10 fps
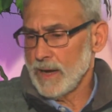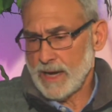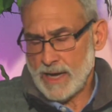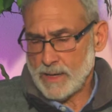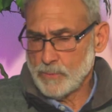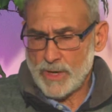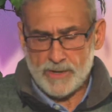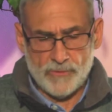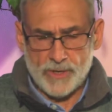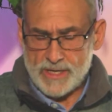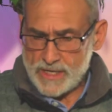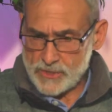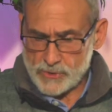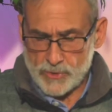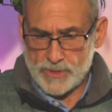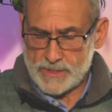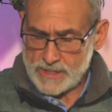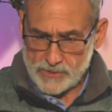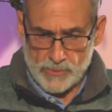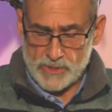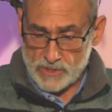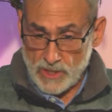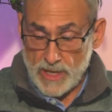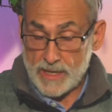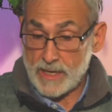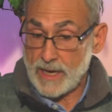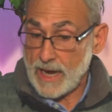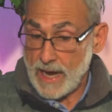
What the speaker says: I'm running for an eastern district slot.